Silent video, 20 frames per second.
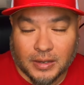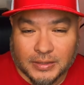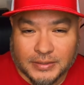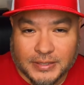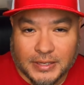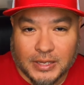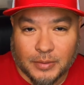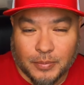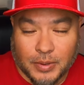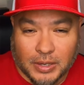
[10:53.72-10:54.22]
I
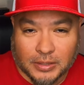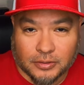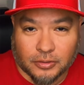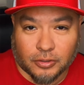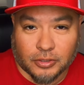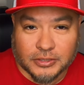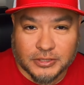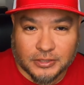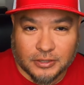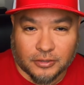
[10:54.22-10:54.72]
take it back.
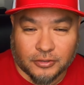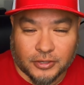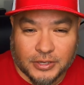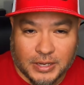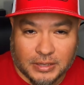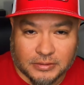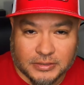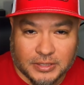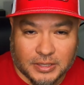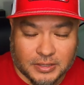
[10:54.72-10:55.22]
There is another
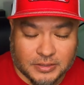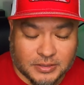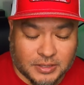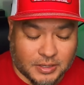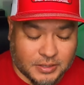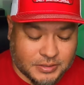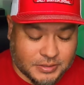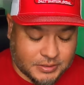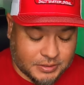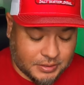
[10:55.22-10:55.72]
downsize
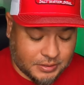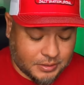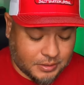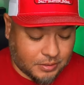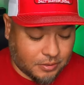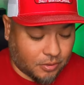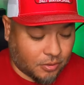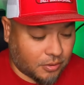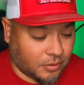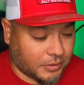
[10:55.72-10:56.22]
I
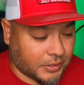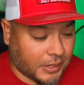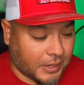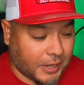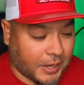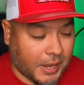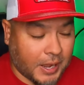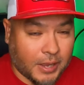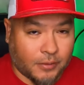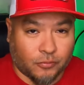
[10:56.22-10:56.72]
see, or that
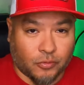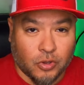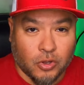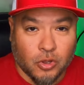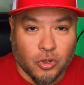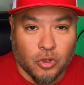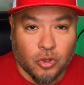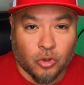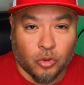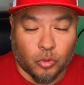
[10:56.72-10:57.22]
I have,
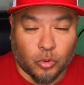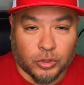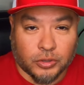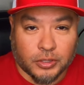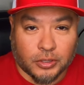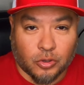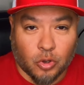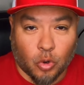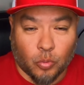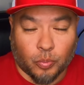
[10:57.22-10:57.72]

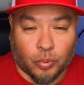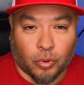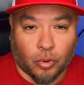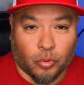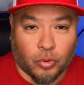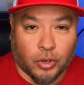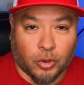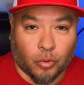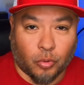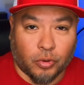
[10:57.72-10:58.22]
with the
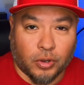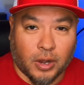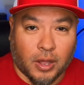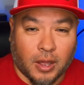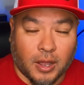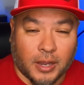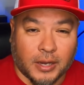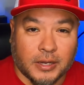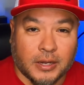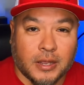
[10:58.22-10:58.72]
GoPro Hero
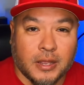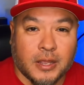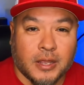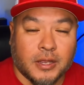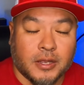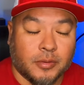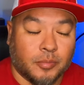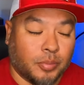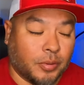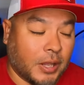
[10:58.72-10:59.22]
9
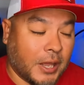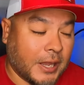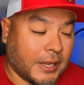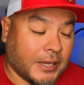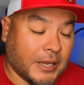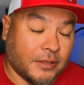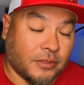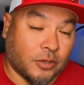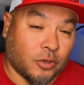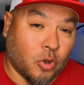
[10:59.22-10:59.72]

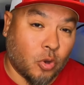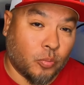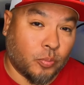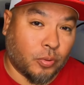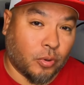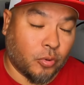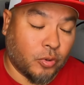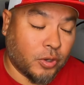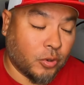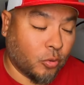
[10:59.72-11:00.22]
Black and the
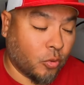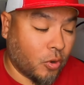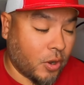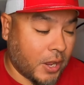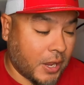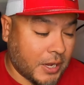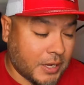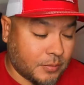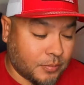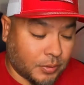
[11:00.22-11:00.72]
GoPro Hero
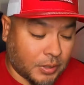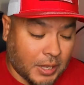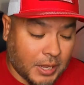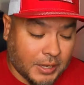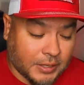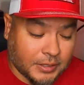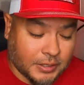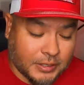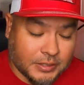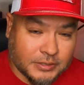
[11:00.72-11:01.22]
8
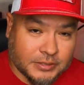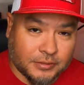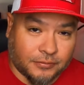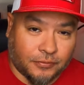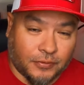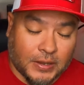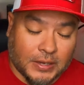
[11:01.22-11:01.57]
Black, is the